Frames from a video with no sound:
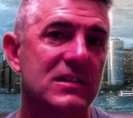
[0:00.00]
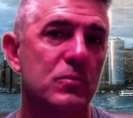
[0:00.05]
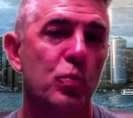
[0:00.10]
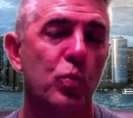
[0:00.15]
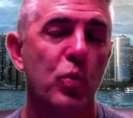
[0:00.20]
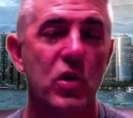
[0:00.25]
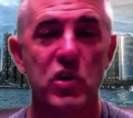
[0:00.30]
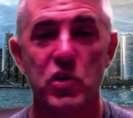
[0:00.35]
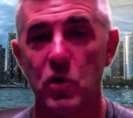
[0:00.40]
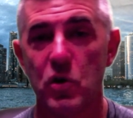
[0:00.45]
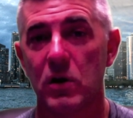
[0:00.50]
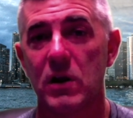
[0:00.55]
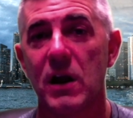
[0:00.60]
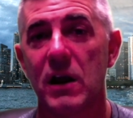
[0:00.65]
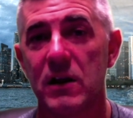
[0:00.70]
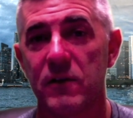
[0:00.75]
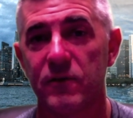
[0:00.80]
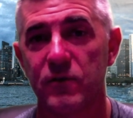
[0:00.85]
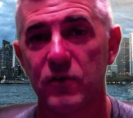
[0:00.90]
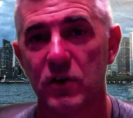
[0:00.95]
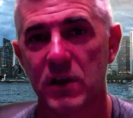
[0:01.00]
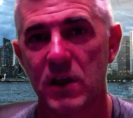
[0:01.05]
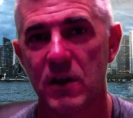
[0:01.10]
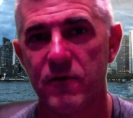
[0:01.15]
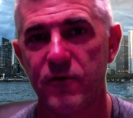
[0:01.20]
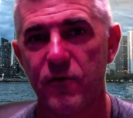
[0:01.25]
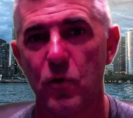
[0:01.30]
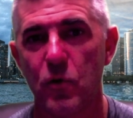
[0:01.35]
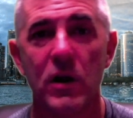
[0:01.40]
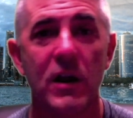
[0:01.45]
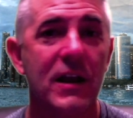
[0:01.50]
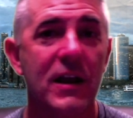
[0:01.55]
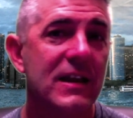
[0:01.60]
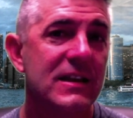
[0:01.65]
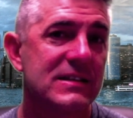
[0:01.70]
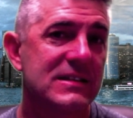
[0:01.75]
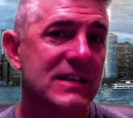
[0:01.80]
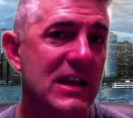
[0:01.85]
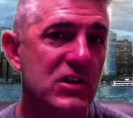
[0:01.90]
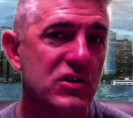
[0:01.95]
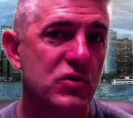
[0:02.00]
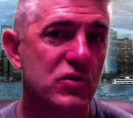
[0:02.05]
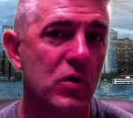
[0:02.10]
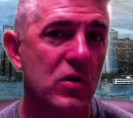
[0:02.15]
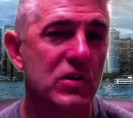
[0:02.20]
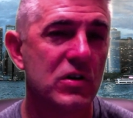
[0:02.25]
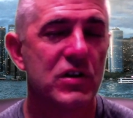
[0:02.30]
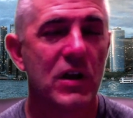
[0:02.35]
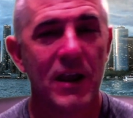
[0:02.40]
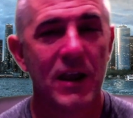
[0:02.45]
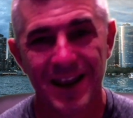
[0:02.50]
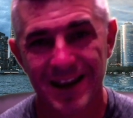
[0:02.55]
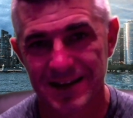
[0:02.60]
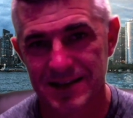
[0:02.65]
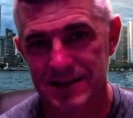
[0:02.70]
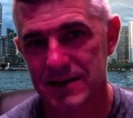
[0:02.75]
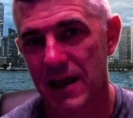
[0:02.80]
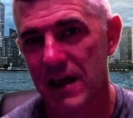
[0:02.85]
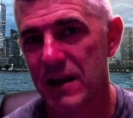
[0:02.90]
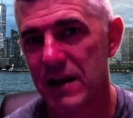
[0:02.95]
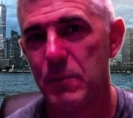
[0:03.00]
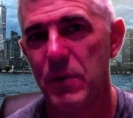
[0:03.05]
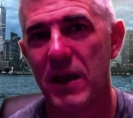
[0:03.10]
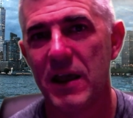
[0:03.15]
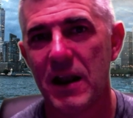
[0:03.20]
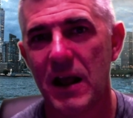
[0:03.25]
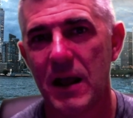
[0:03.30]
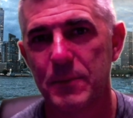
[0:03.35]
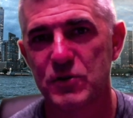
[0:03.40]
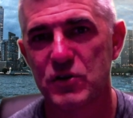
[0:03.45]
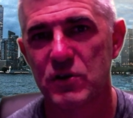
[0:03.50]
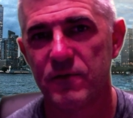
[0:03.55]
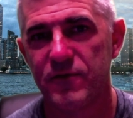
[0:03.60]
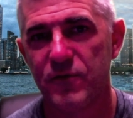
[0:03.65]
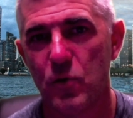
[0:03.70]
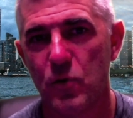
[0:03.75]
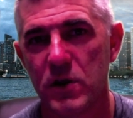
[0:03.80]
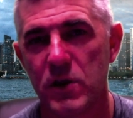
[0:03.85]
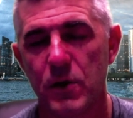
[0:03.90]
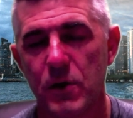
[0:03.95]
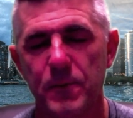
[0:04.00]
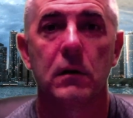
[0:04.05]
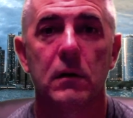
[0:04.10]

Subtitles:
what you're kind of looking for, St. George is not a bad option for you.